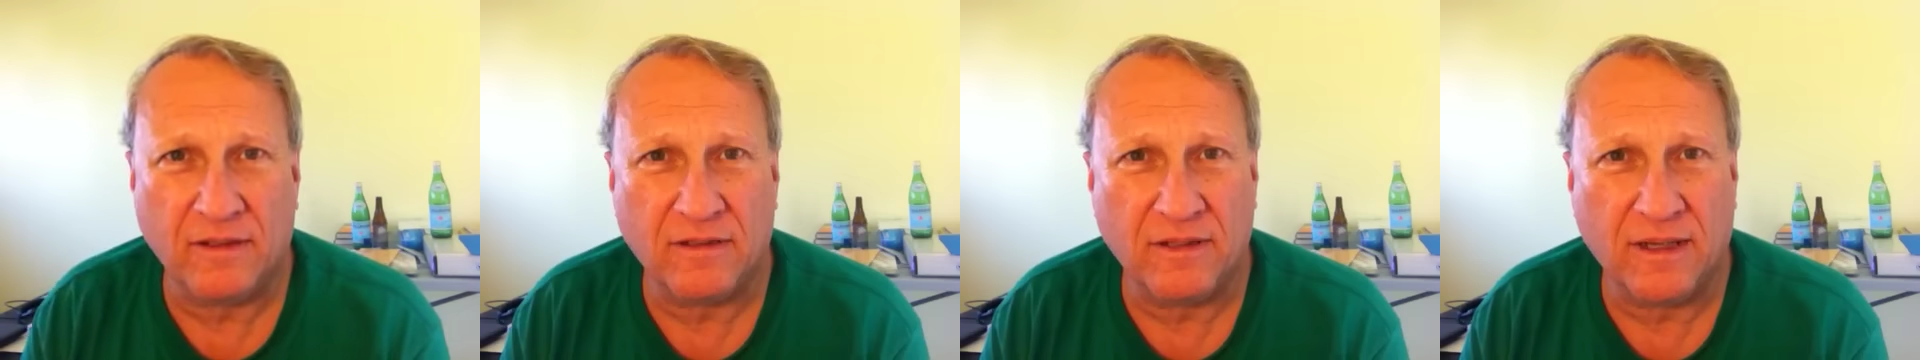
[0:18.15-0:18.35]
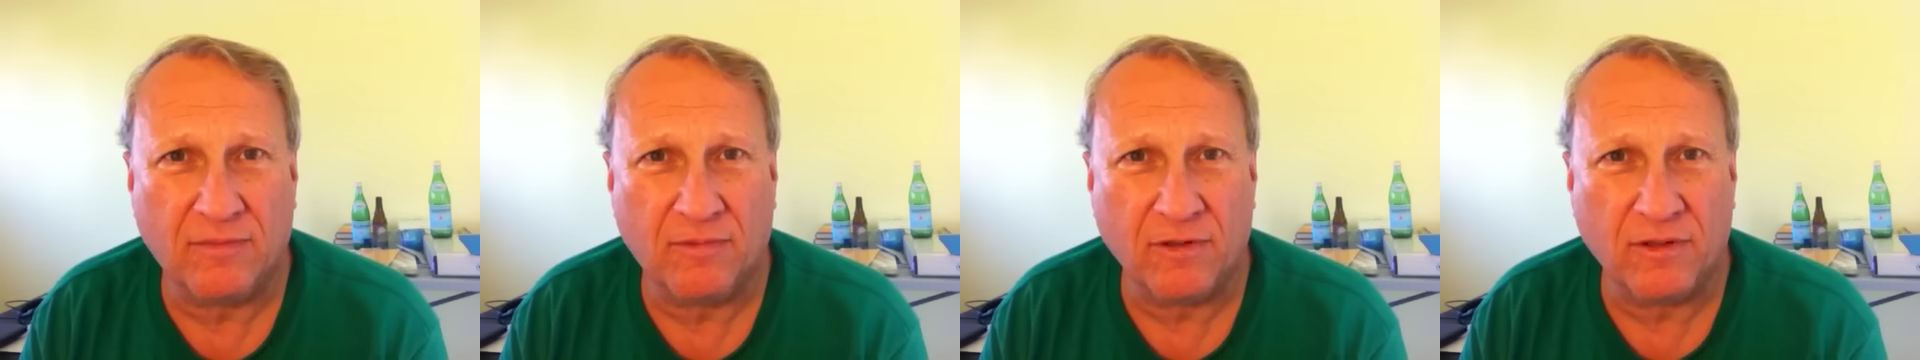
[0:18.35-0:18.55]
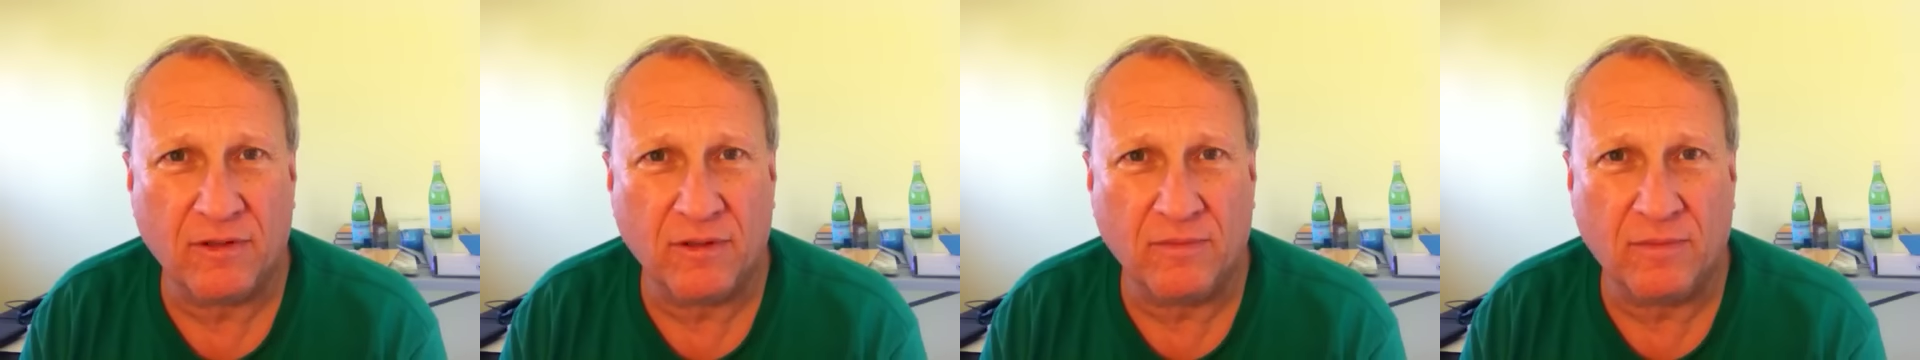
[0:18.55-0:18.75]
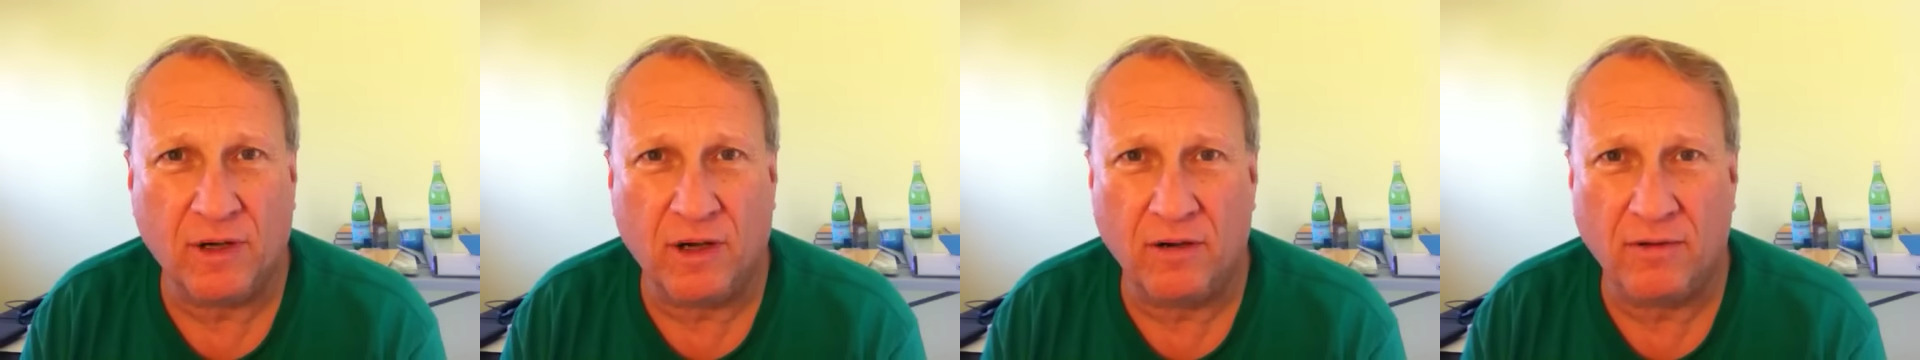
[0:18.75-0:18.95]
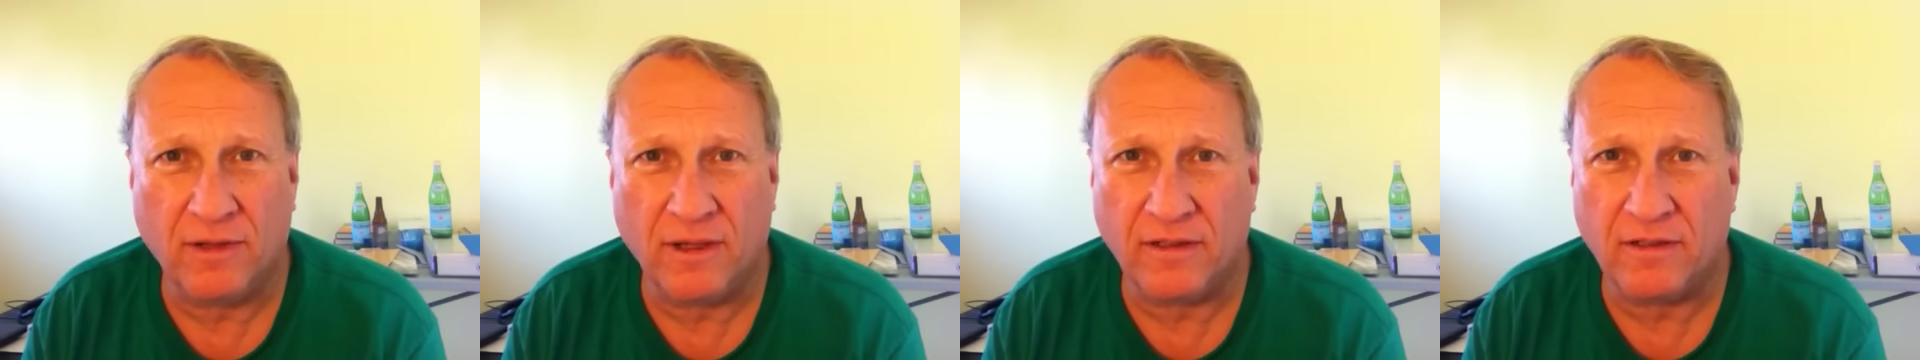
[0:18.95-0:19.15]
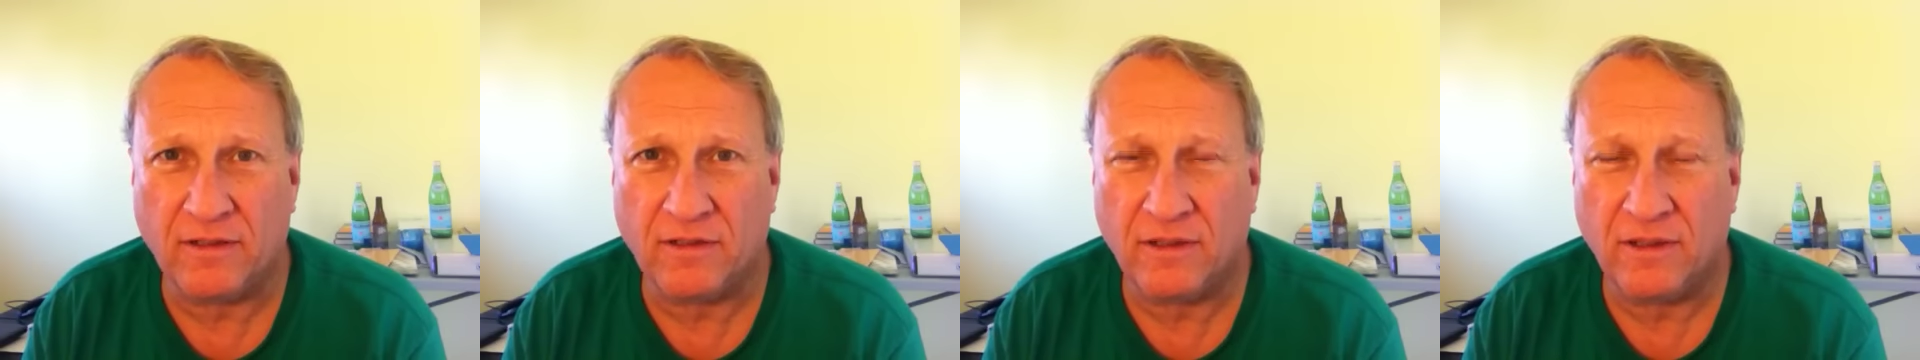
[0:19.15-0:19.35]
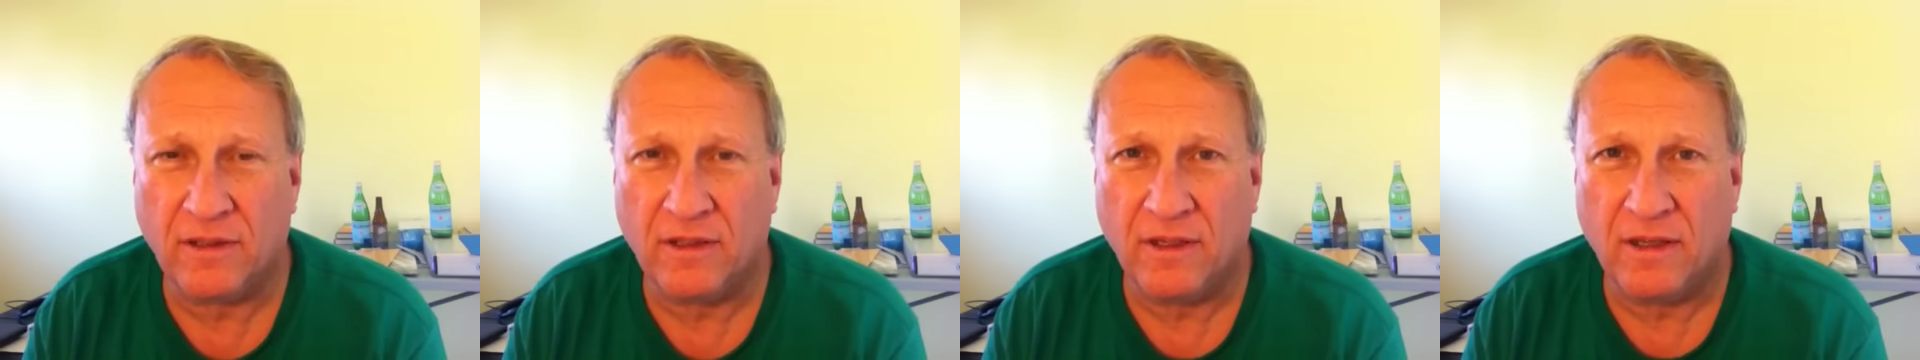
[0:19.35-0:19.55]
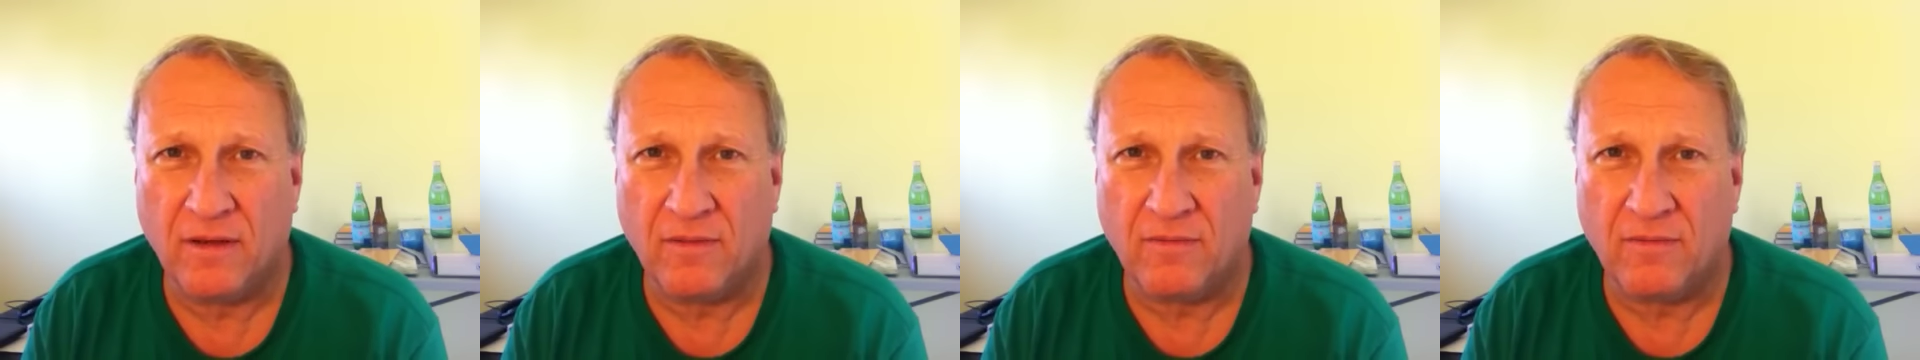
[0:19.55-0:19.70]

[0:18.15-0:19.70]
to separate components